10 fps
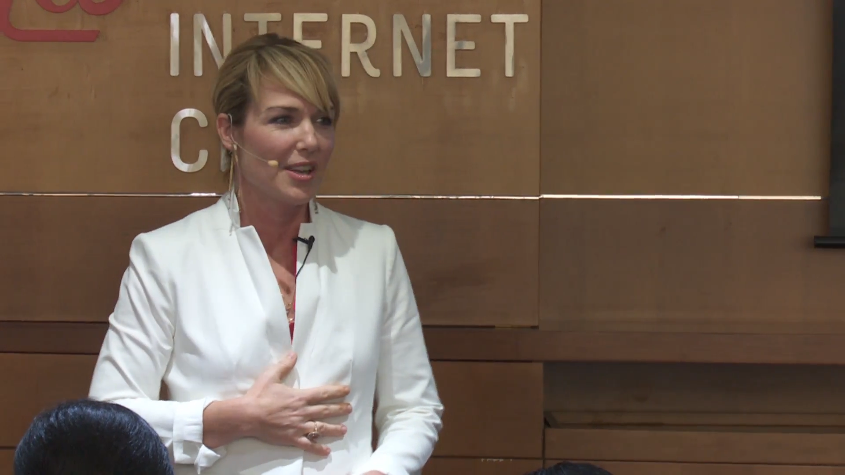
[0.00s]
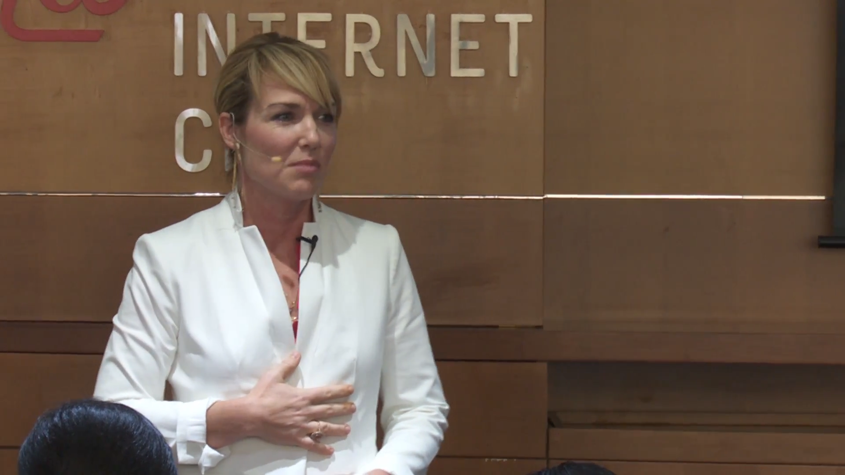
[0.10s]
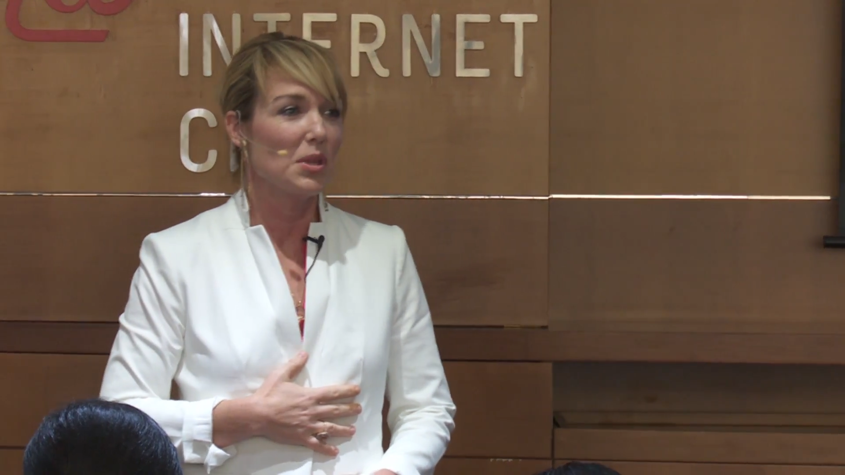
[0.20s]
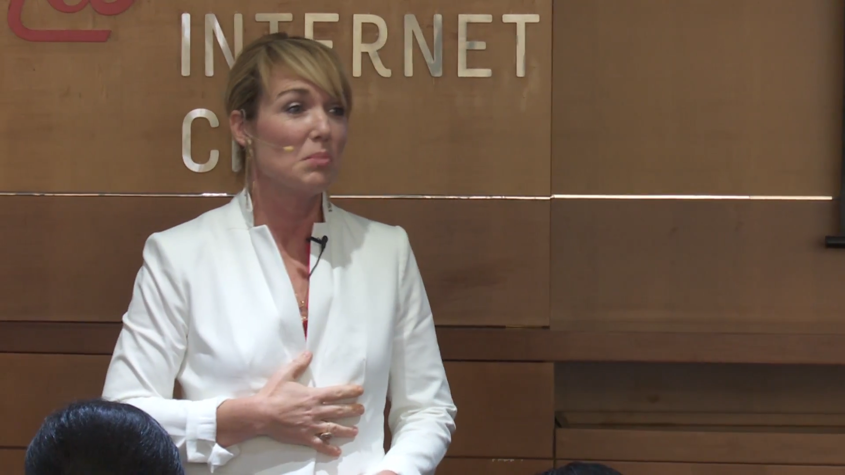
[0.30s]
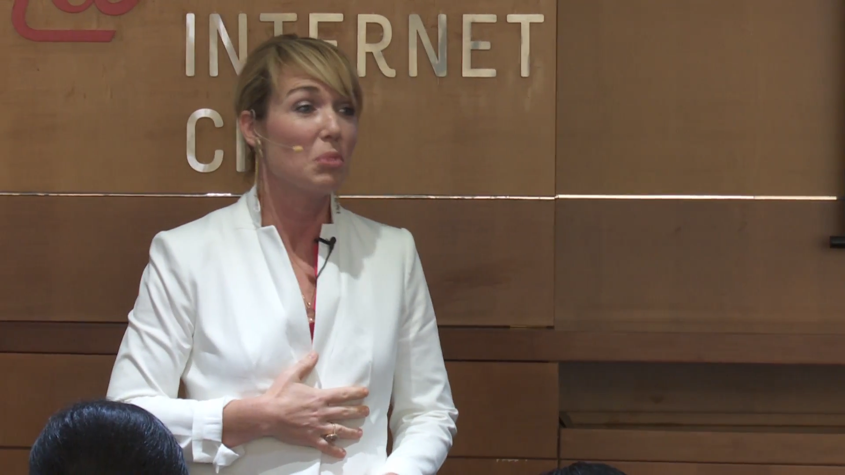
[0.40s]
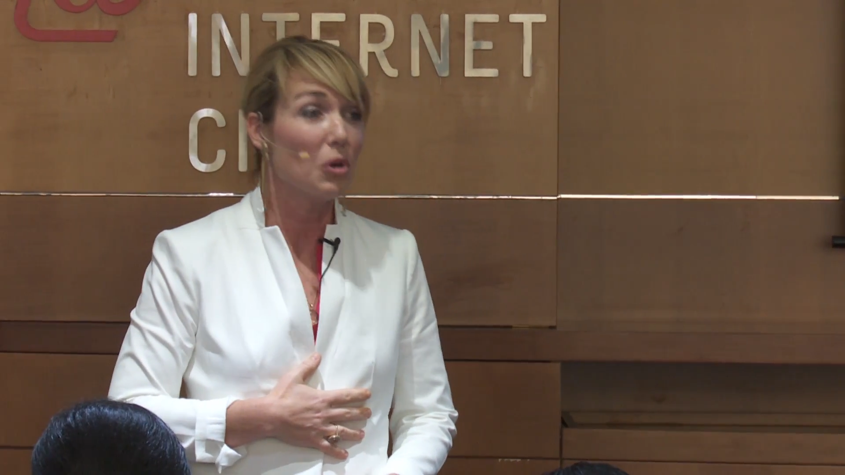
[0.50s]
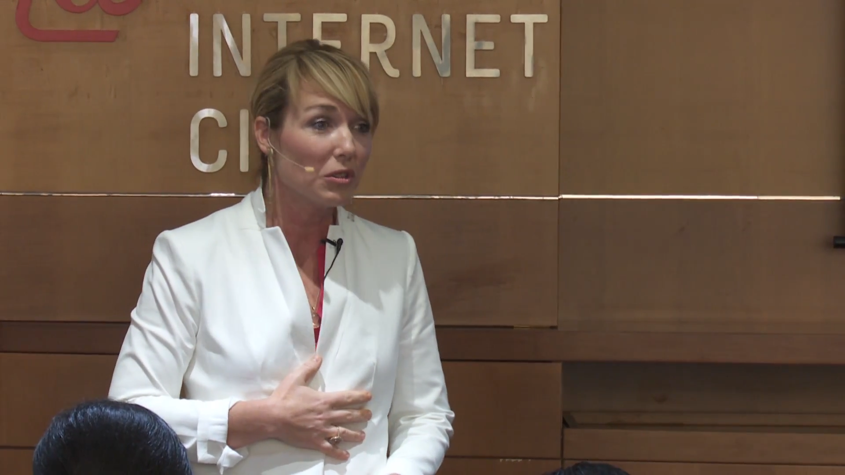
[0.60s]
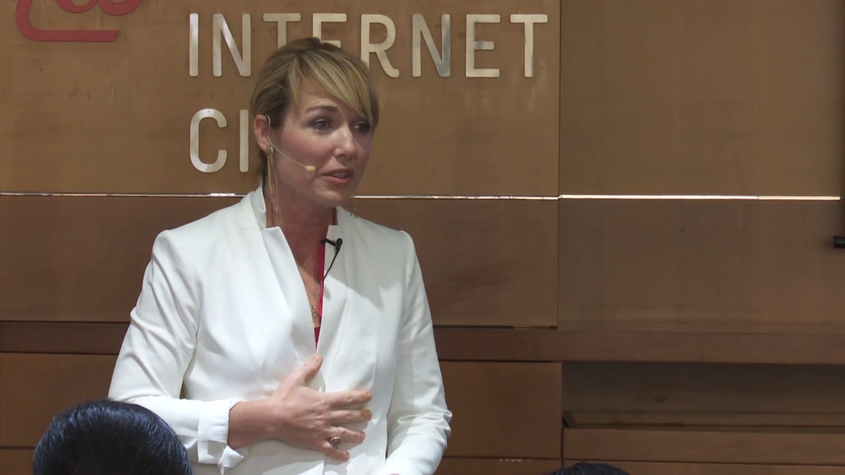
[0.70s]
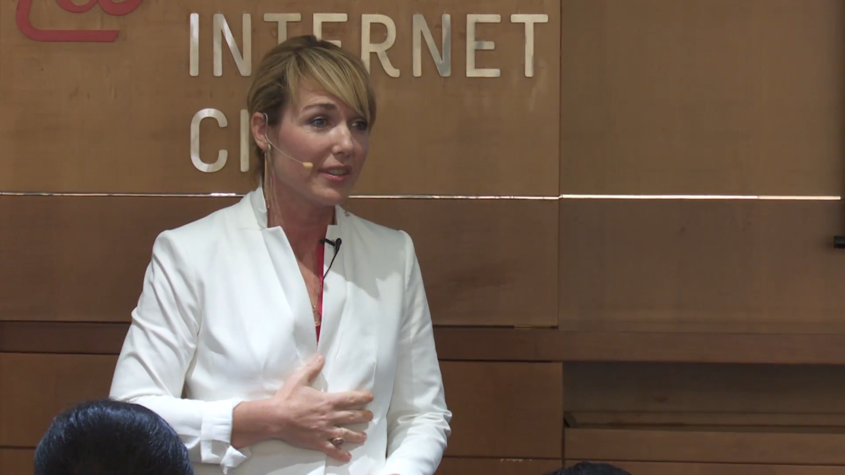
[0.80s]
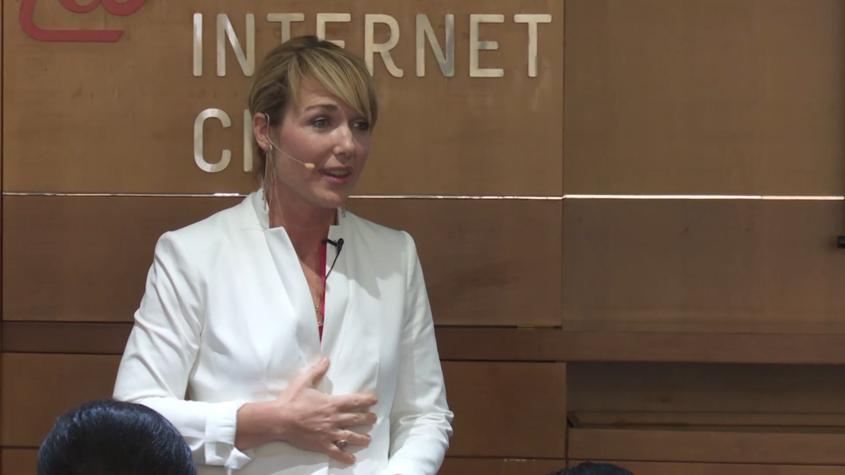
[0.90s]
and be
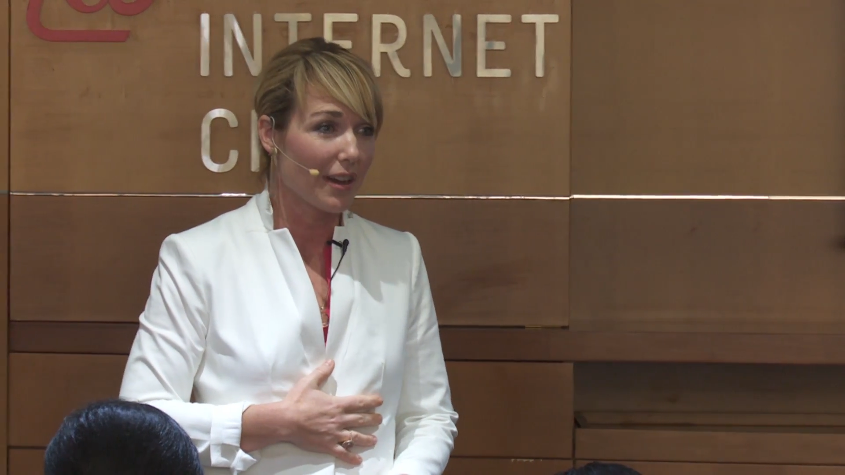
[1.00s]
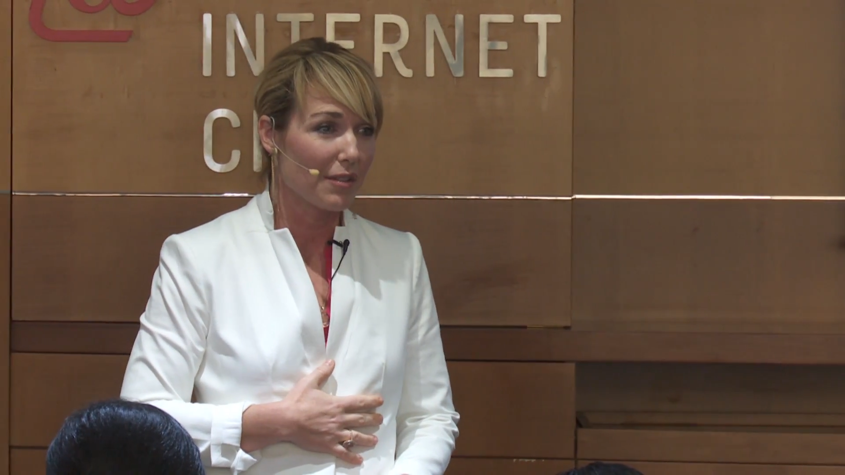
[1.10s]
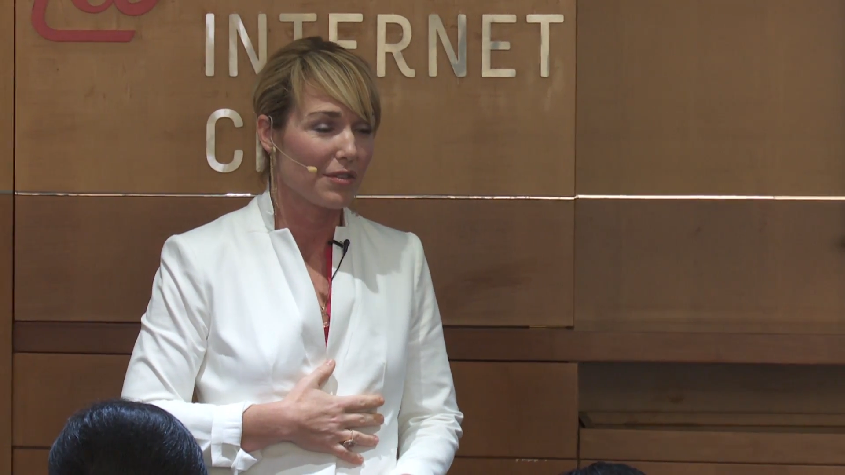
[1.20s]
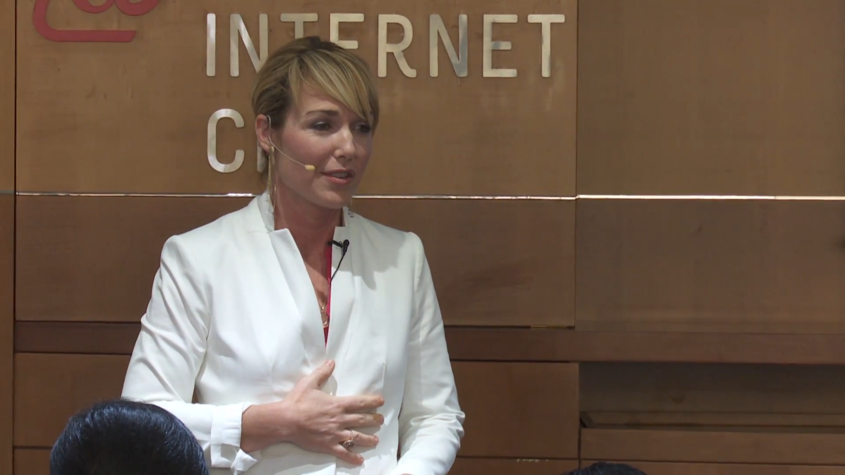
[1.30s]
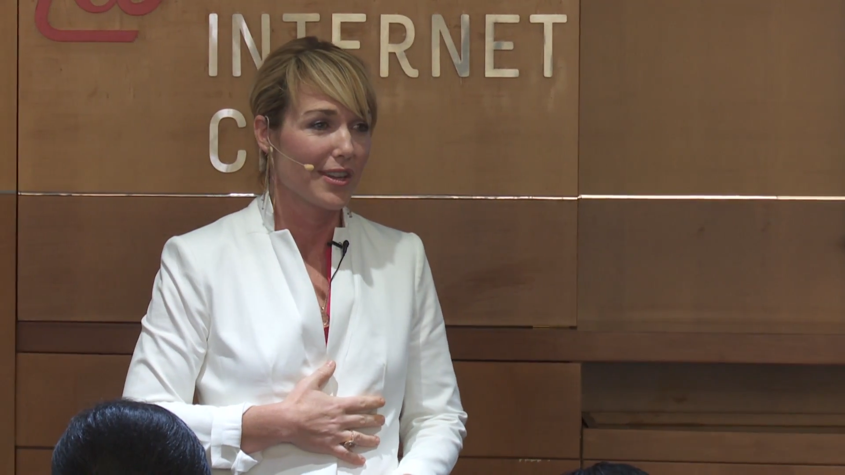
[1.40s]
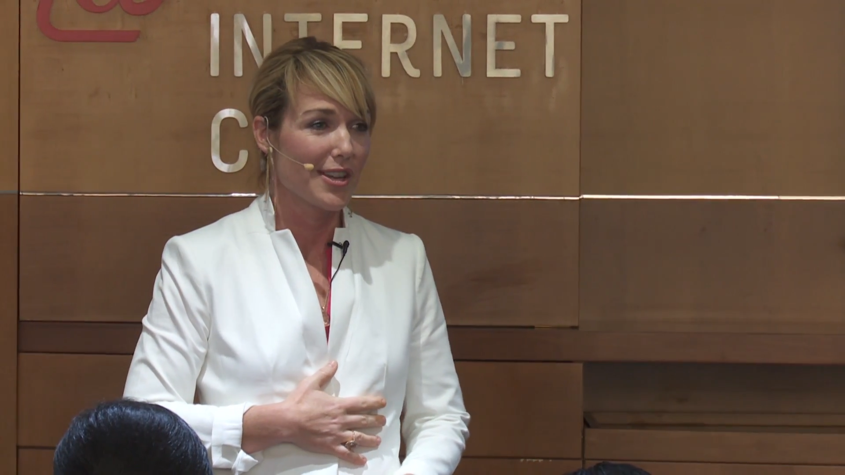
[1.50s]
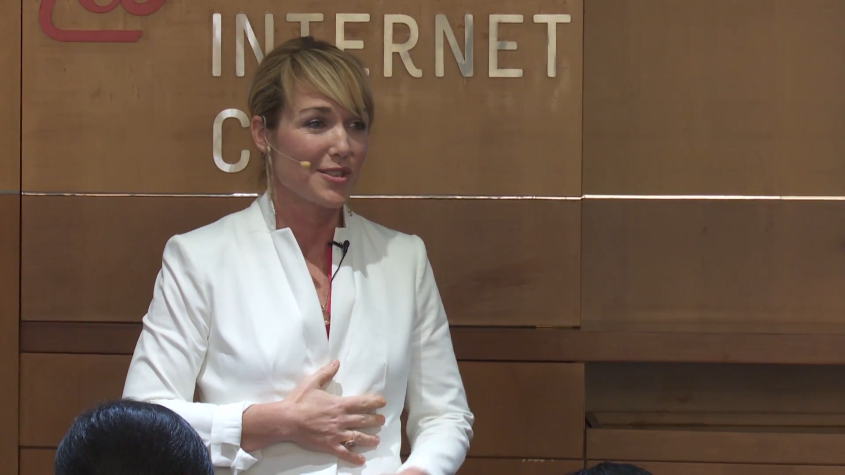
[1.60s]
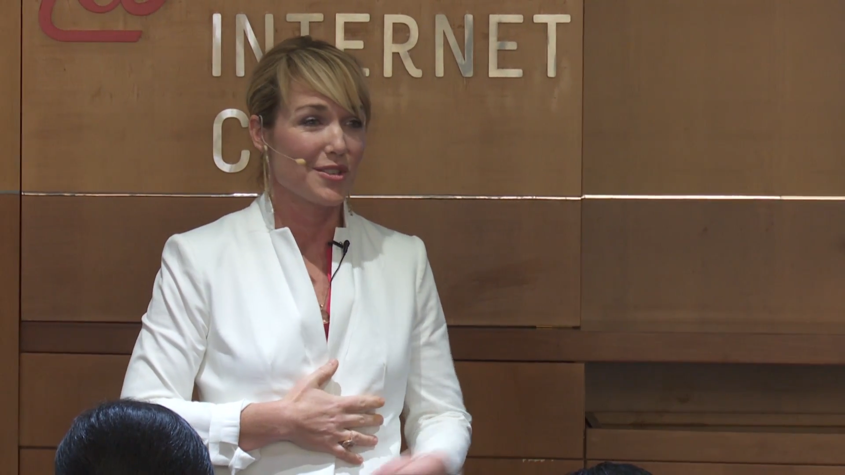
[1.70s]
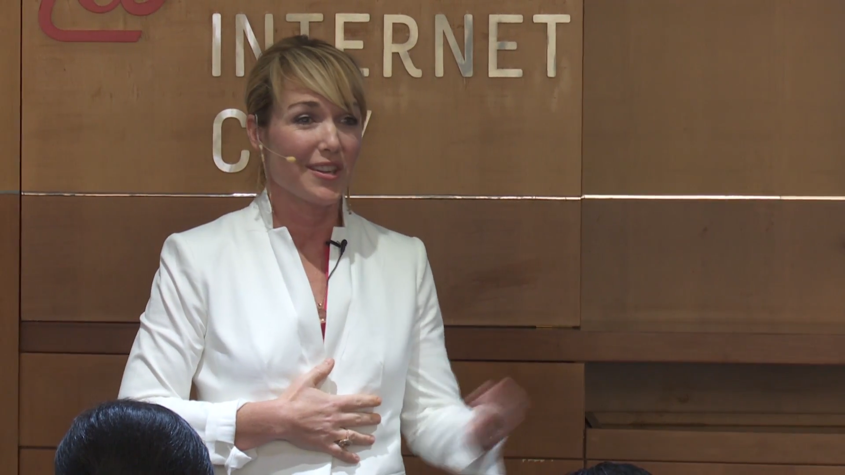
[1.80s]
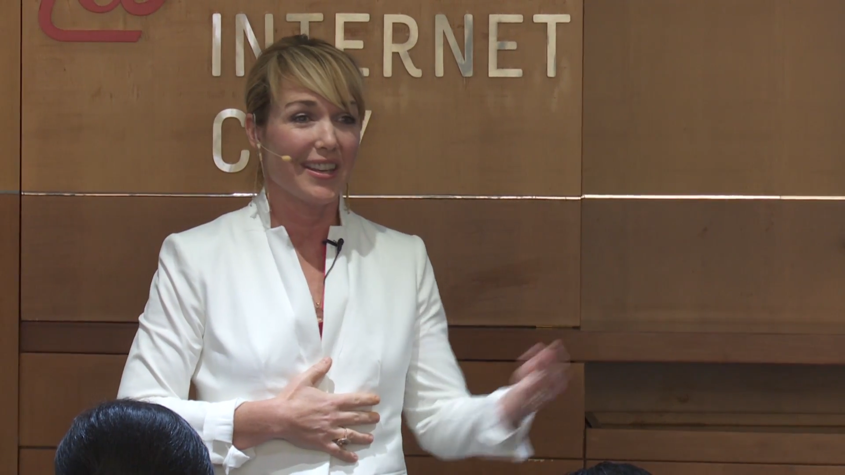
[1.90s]
bold enough
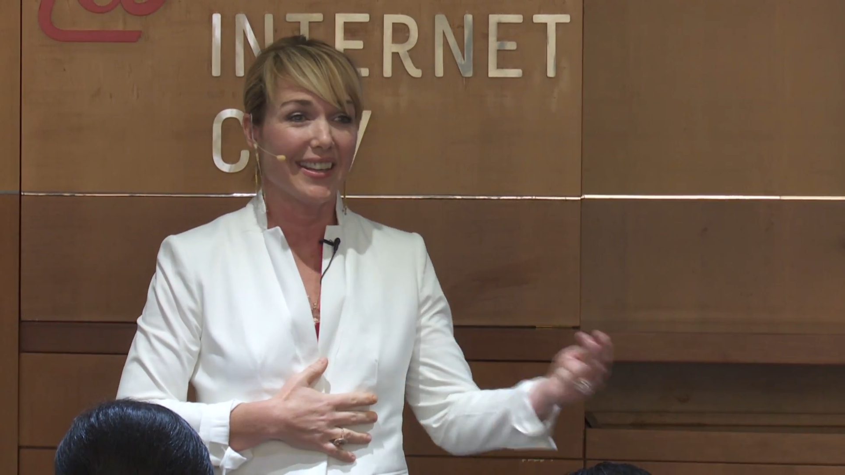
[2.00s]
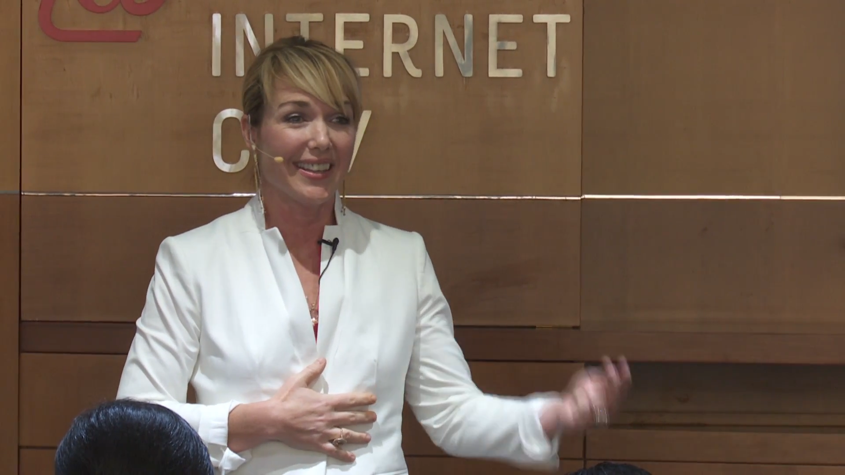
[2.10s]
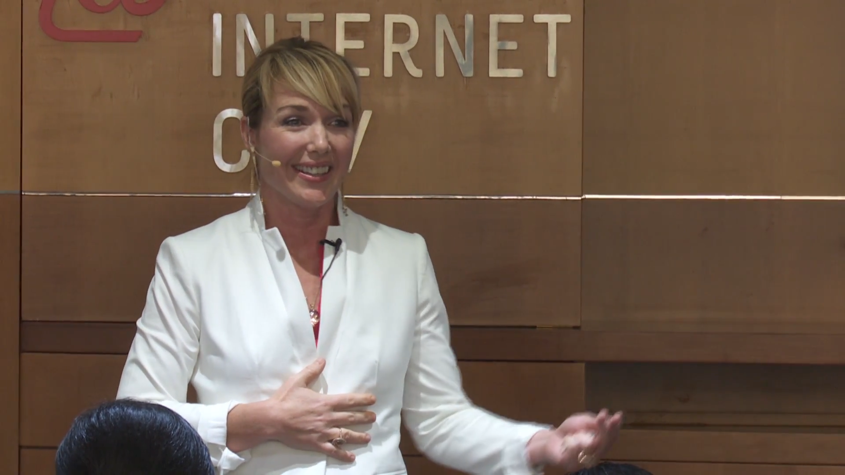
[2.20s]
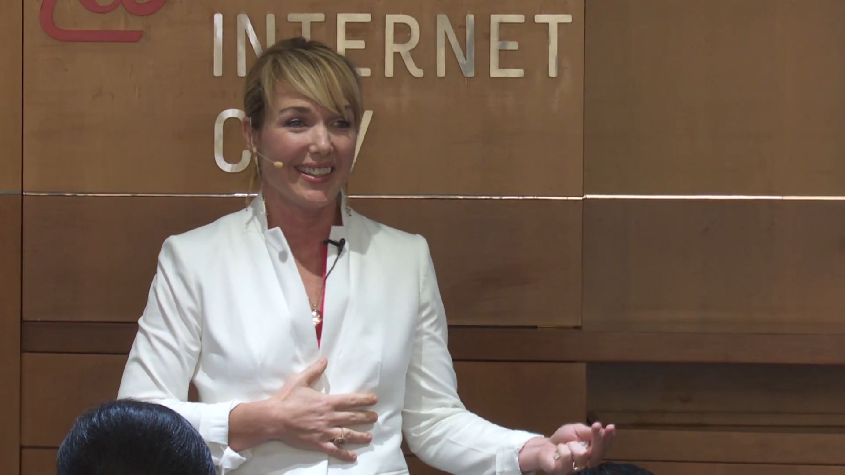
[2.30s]
so that